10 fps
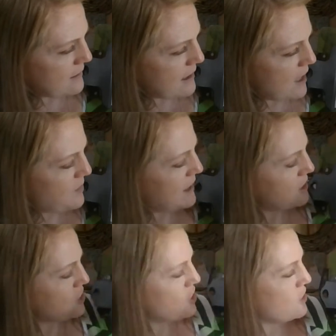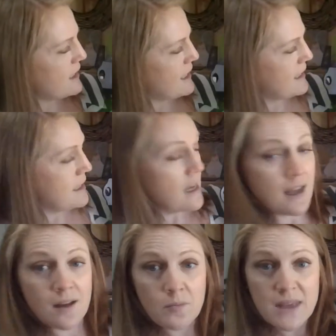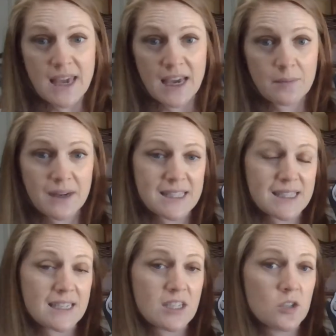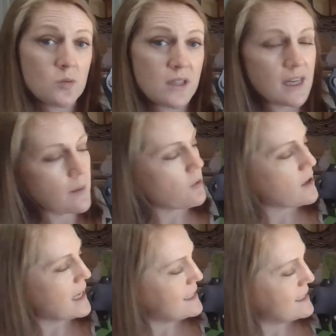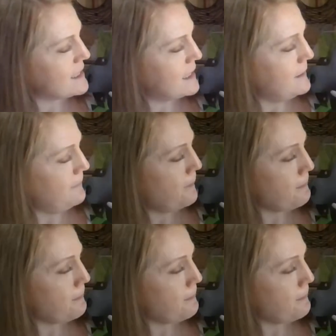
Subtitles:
I made sure that I began my sentence with an uppercase D,